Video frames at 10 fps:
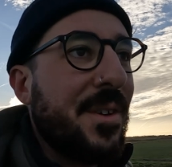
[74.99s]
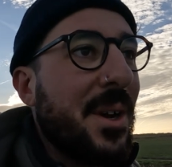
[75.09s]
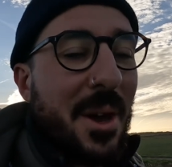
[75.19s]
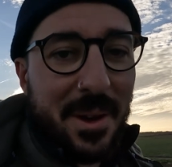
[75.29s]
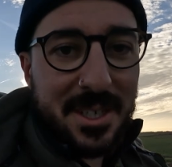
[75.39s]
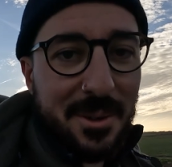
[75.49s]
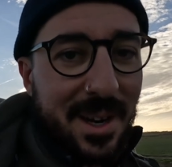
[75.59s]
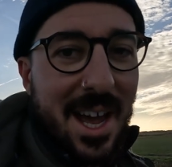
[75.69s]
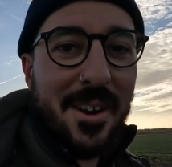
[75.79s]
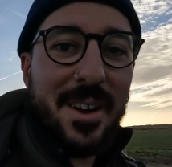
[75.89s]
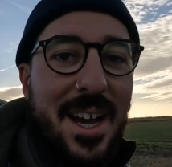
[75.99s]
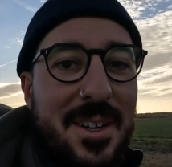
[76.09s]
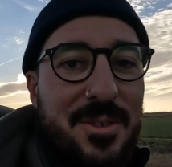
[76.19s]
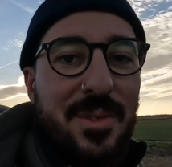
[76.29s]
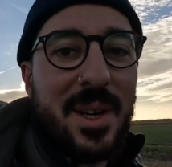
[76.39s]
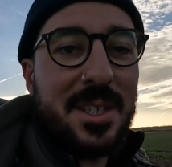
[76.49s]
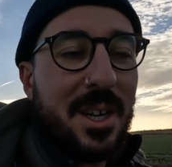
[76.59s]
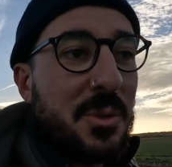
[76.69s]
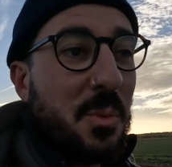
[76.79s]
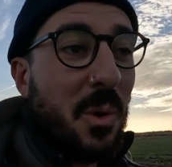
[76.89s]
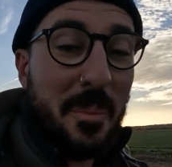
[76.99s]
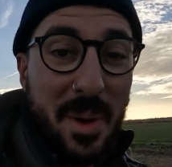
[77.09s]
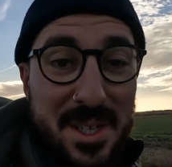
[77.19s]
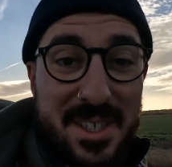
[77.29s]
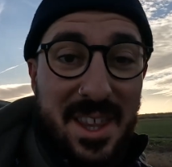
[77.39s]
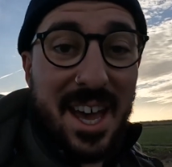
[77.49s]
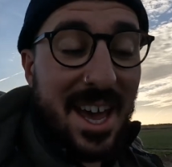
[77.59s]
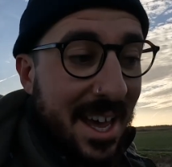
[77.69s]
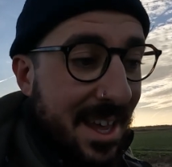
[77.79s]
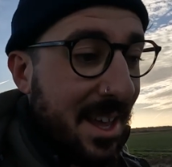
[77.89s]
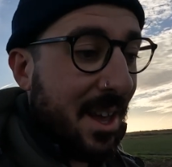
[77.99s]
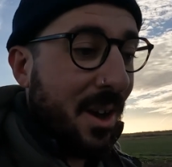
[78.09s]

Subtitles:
If you're going to an area, how to research what birds are there,